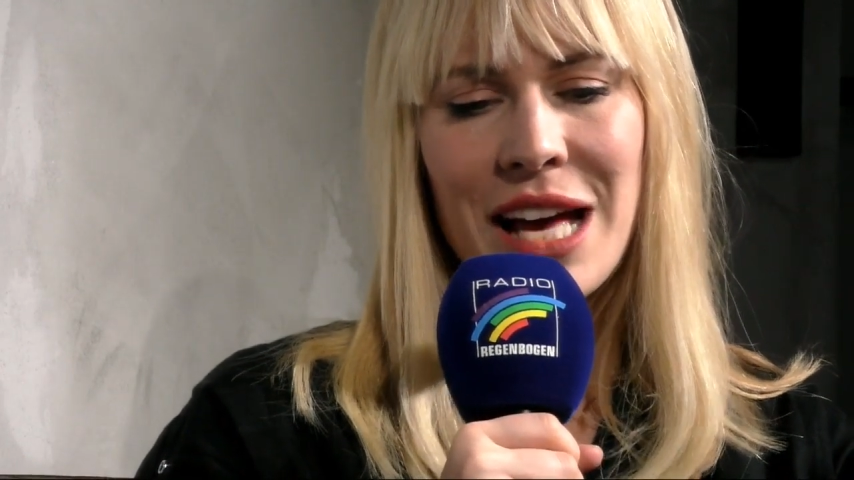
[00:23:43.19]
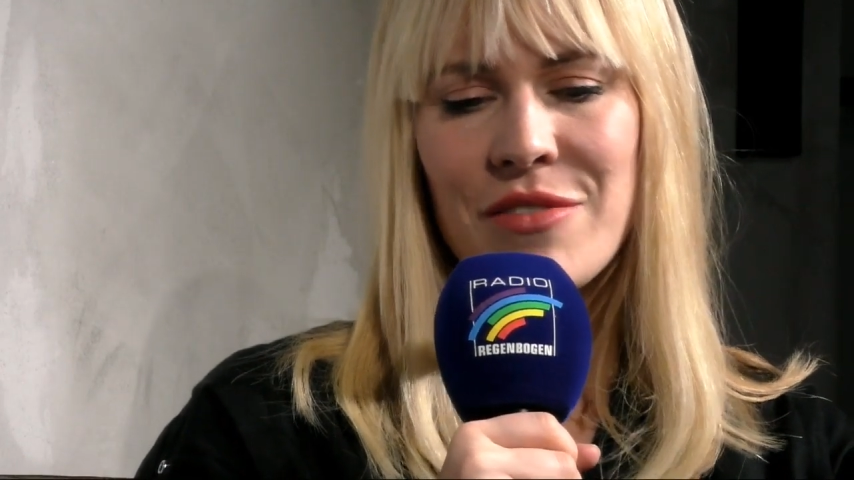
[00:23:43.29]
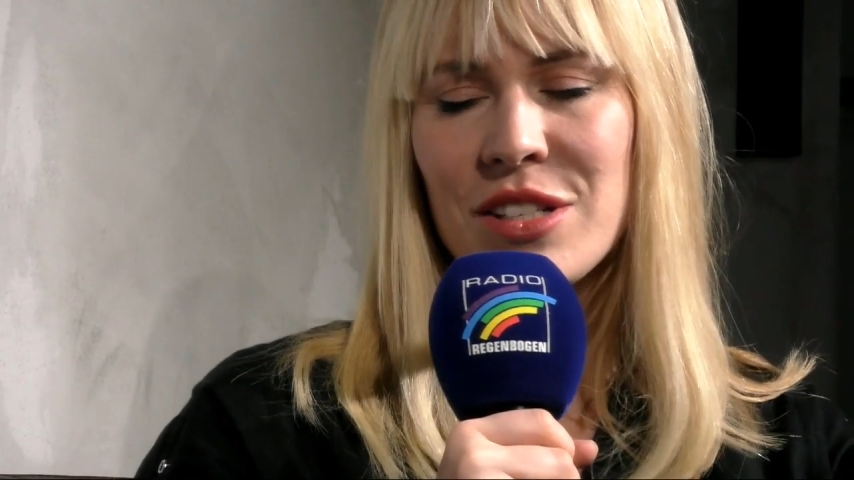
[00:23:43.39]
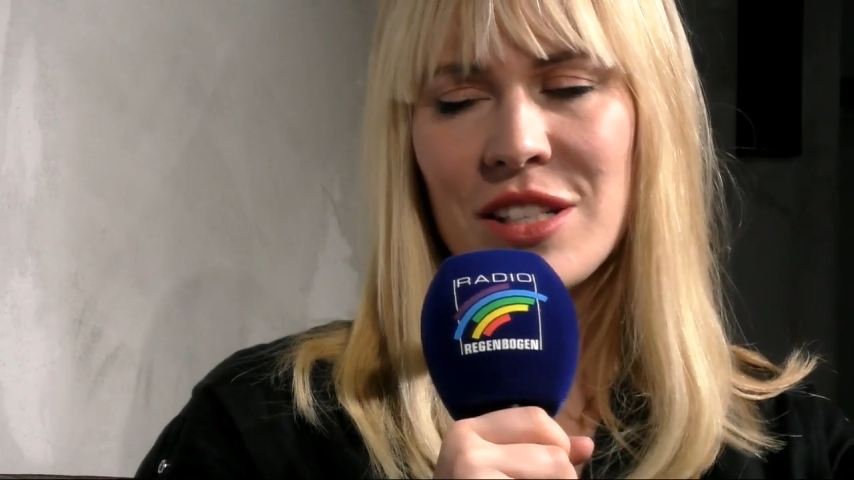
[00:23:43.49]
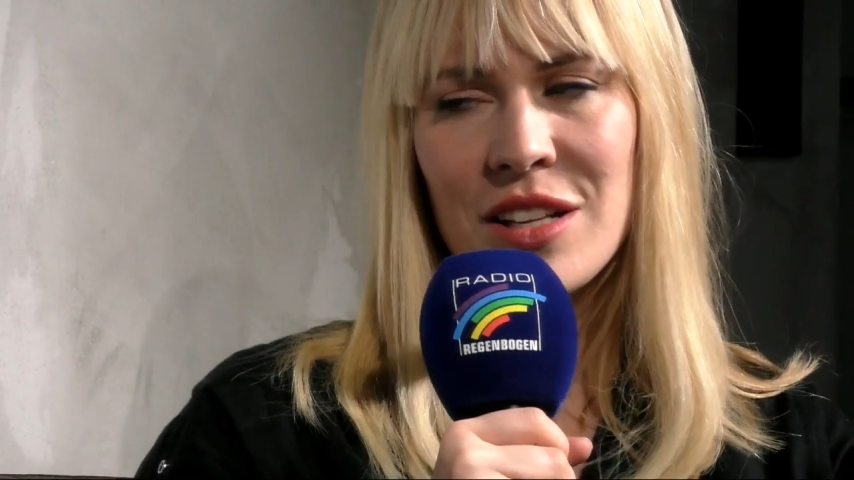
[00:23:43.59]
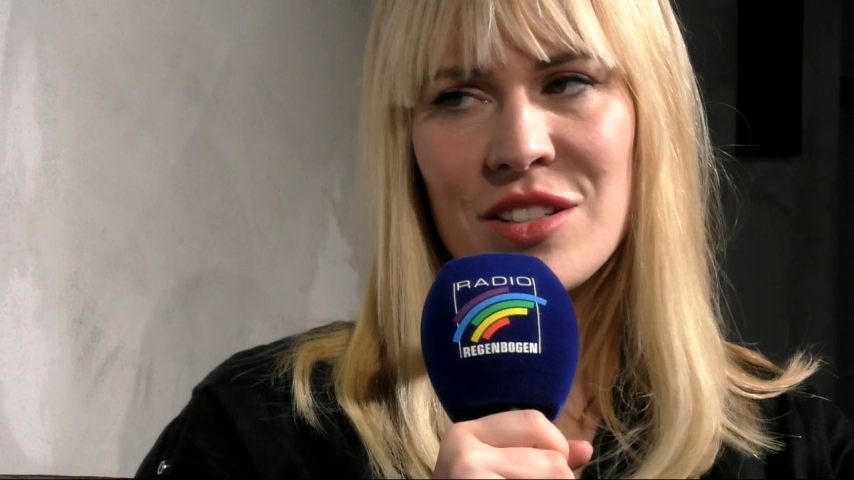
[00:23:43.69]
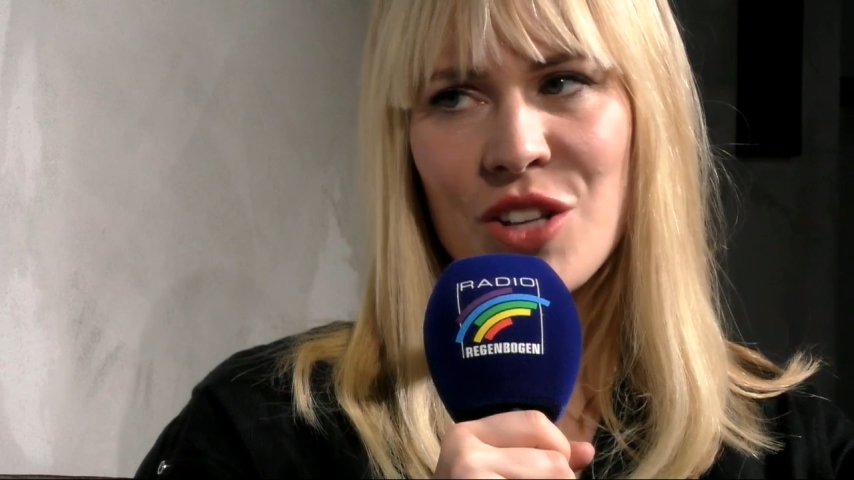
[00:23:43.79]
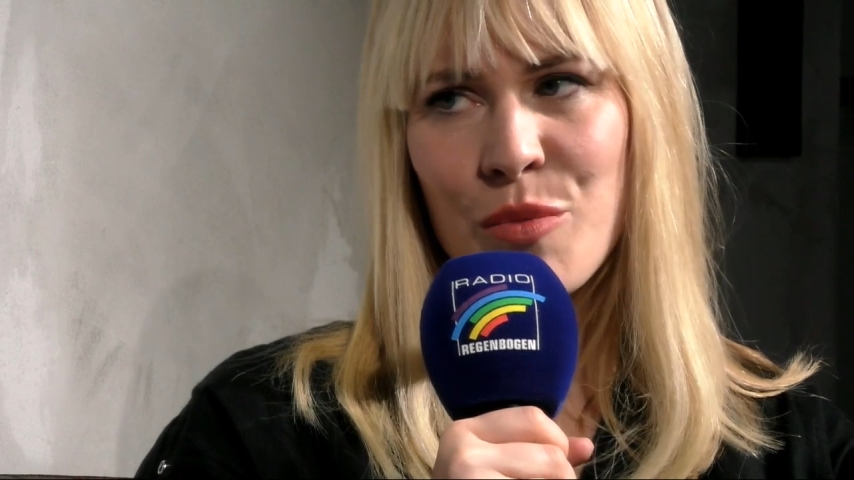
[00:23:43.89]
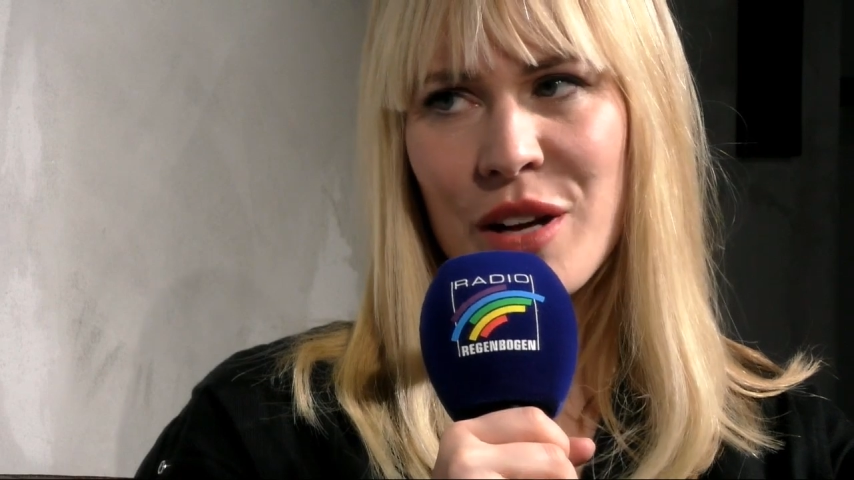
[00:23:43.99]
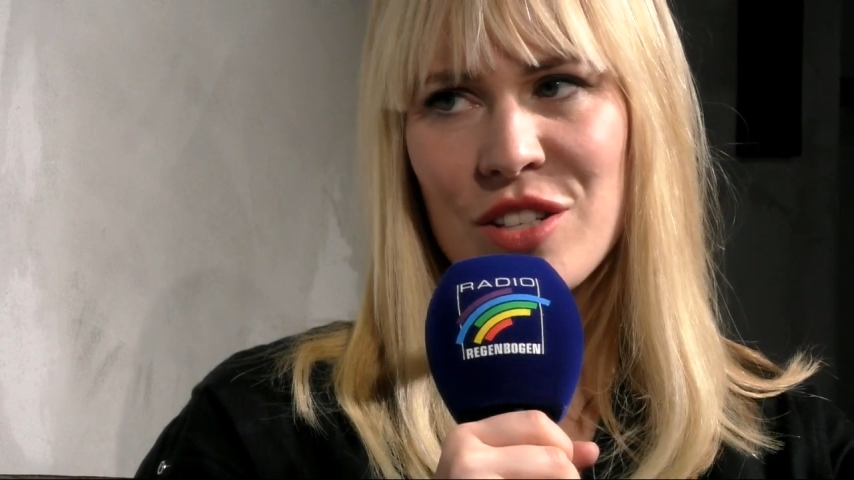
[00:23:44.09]
I haven't done
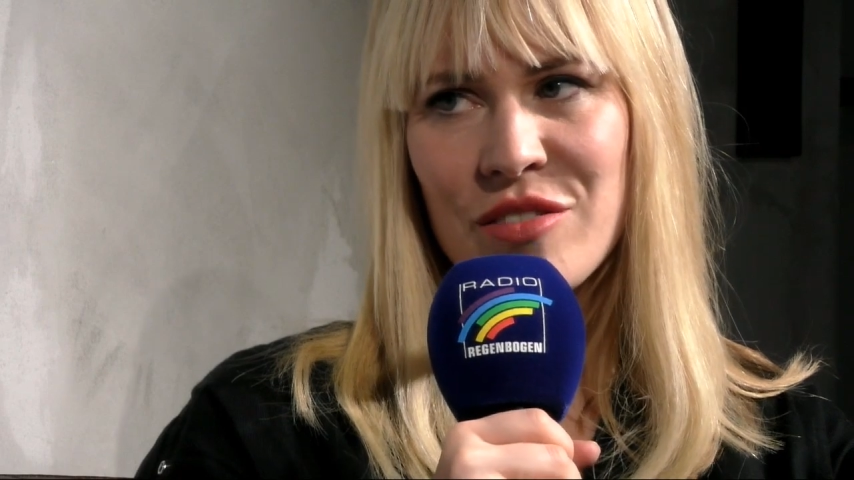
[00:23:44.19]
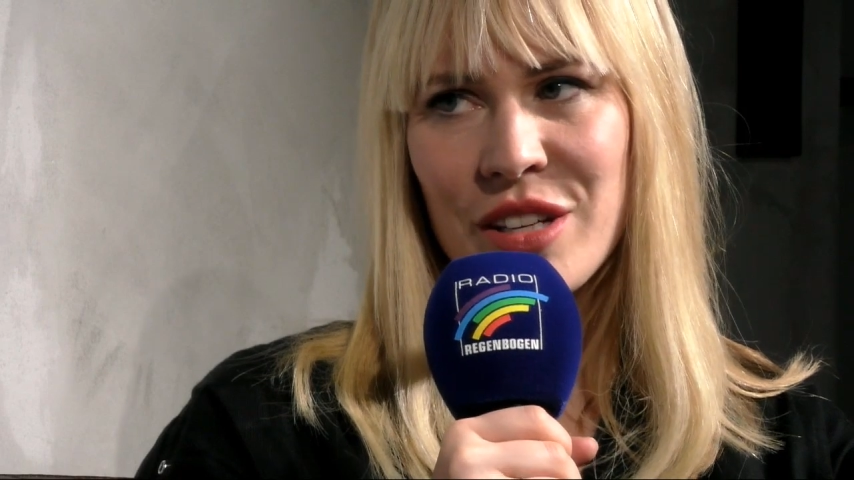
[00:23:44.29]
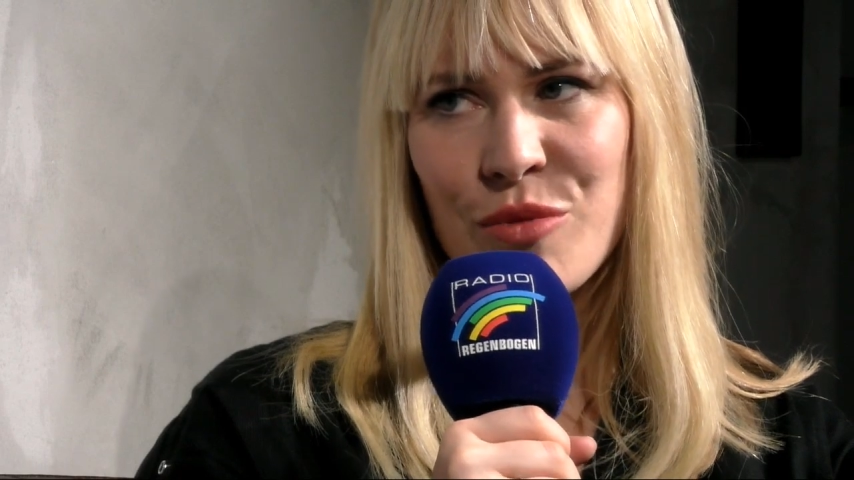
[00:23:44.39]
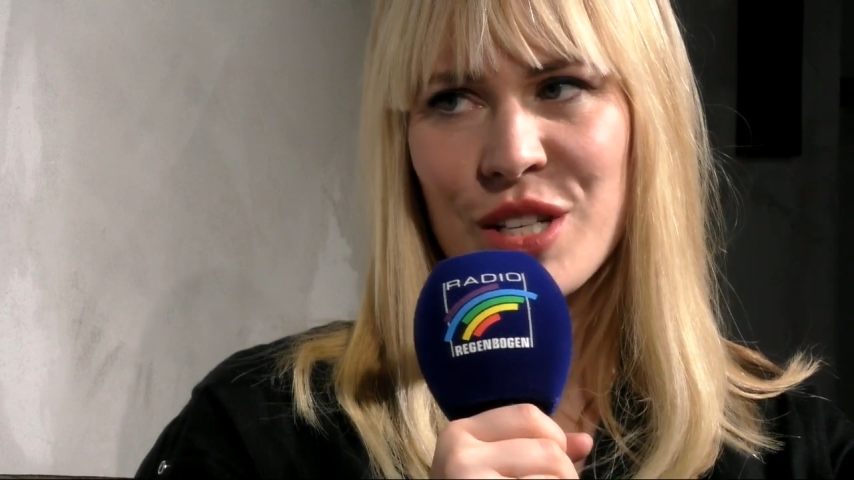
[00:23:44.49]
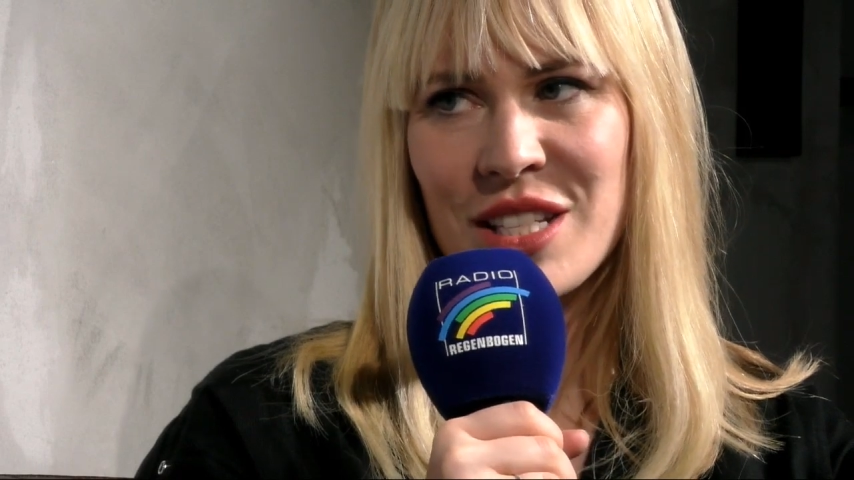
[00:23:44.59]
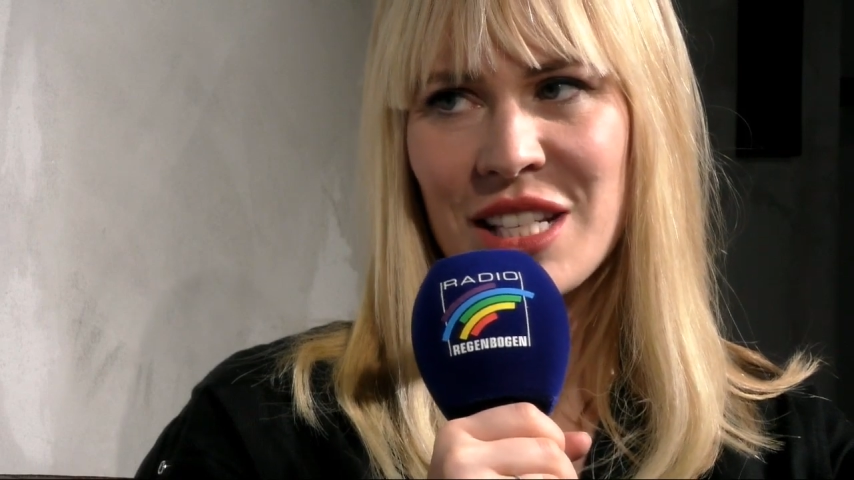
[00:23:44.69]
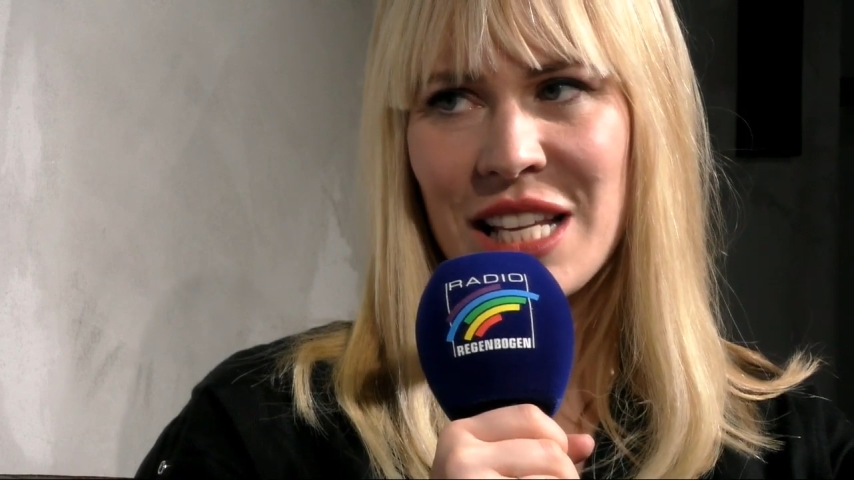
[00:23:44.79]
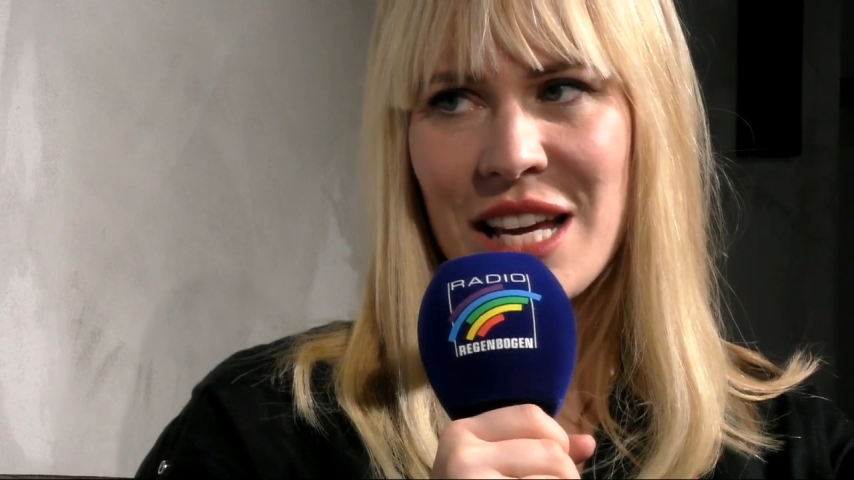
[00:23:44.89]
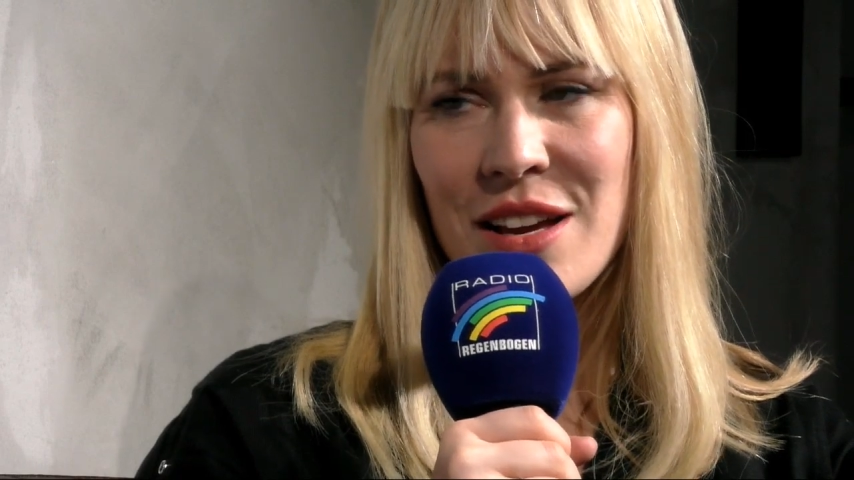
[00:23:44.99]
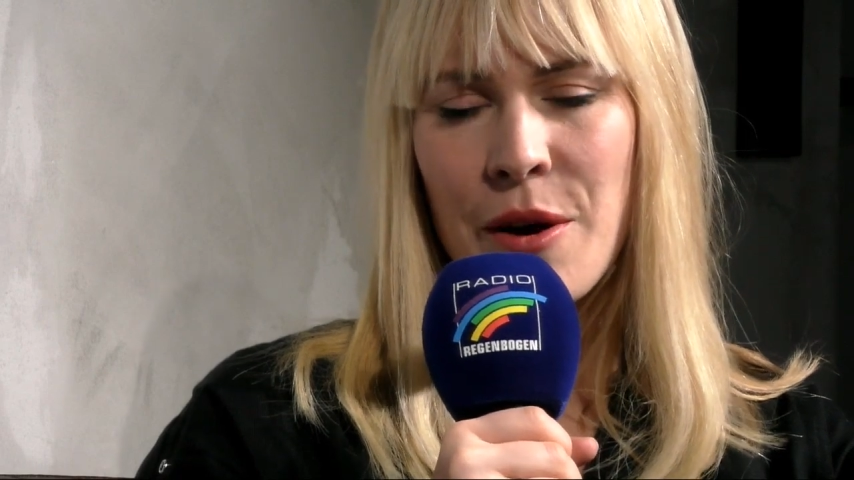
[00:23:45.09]
so much of it
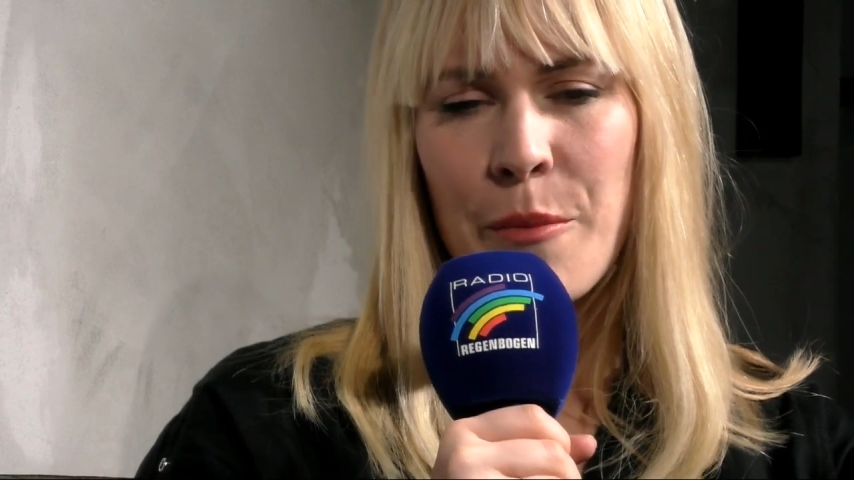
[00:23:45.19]
recently.